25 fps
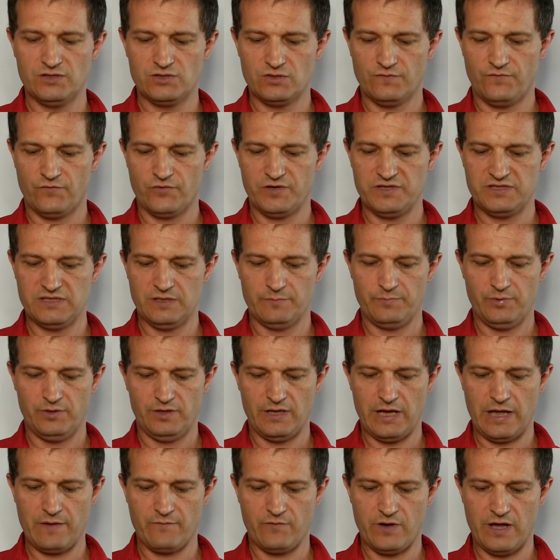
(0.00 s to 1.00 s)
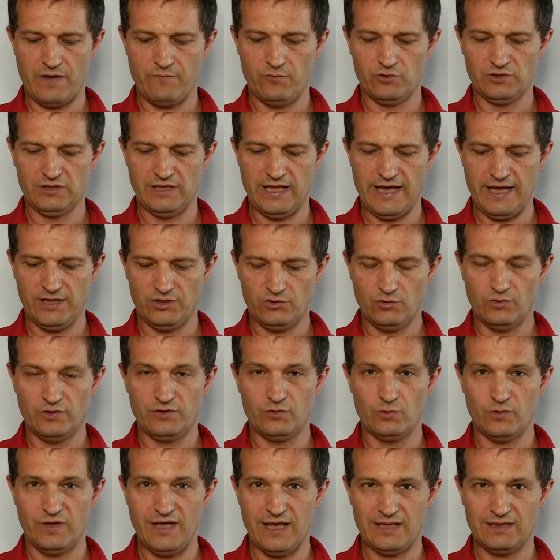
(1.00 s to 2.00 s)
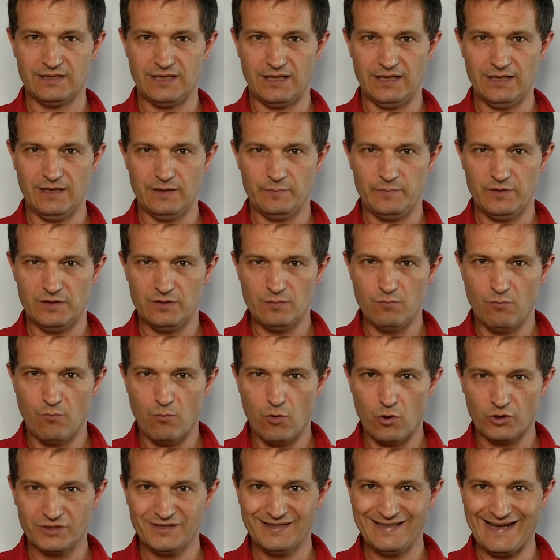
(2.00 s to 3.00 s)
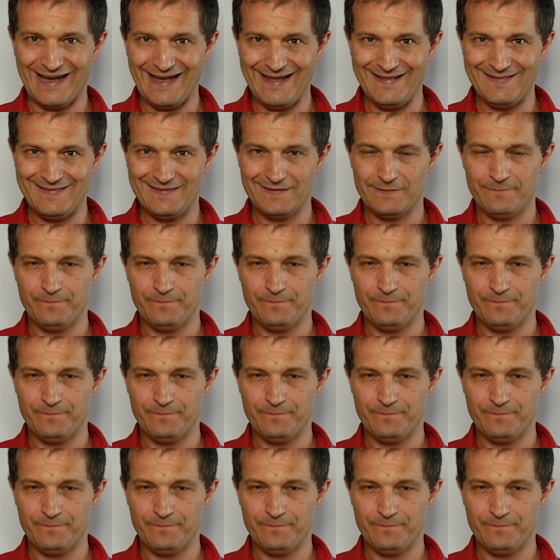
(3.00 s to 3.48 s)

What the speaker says: So for example, I would like to get a little bit more tight,